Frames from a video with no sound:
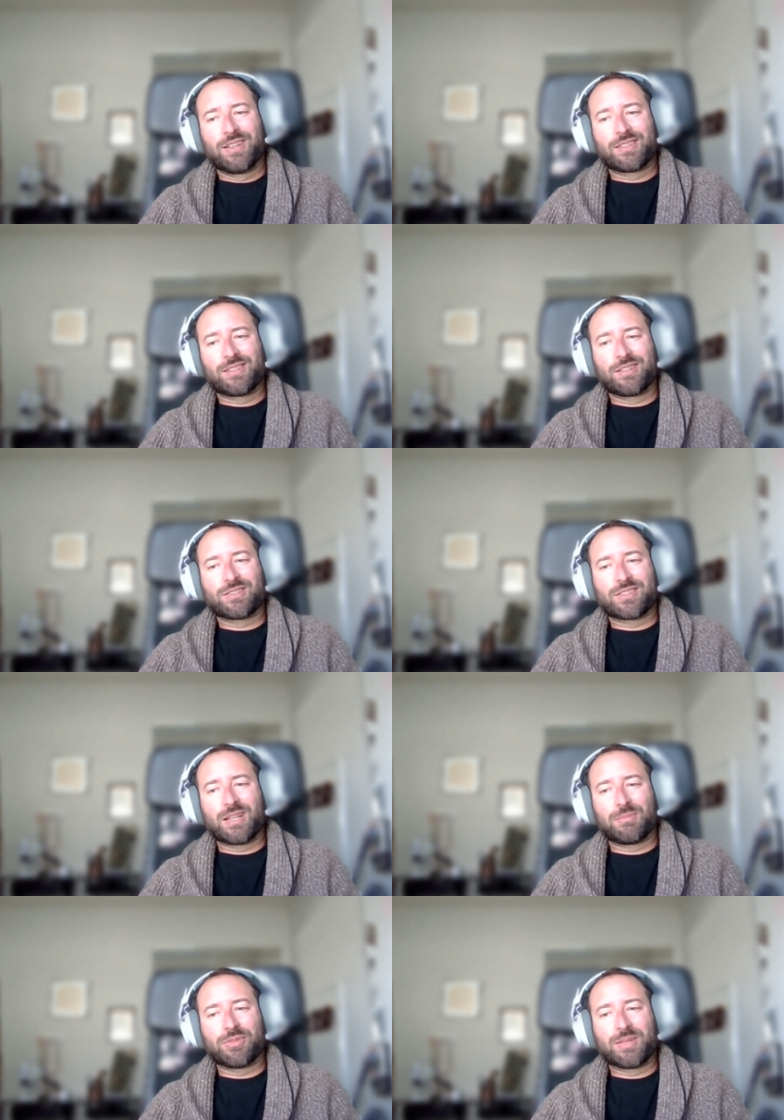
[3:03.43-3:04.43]
so they're just
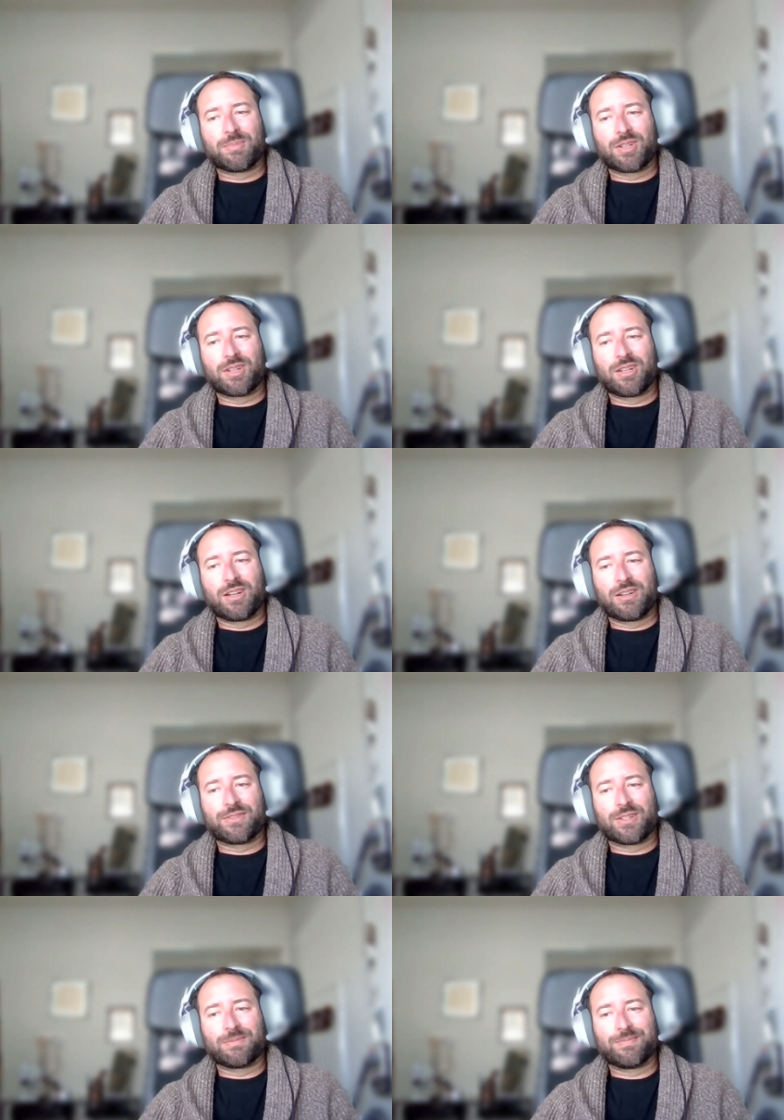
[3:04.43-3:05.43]
double dipping on an
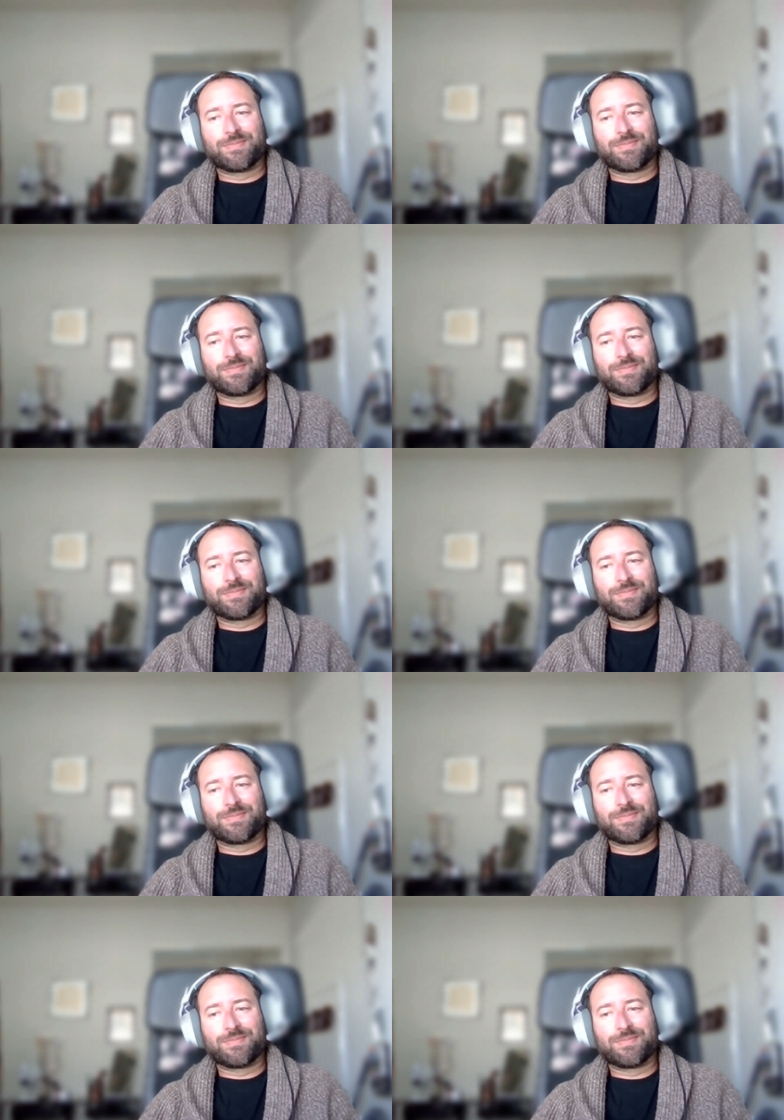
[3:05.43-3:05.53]
offer.